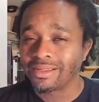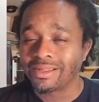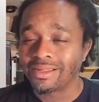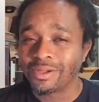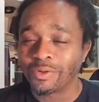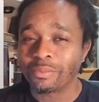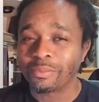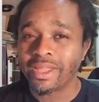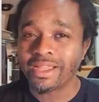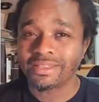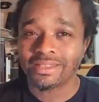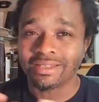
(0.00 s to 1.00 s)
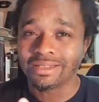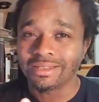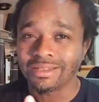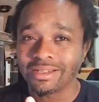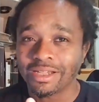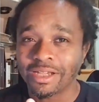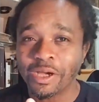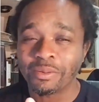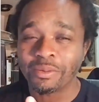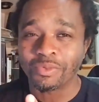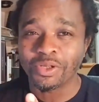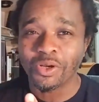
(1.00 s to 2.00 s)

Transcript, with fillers: what makes it come, you know,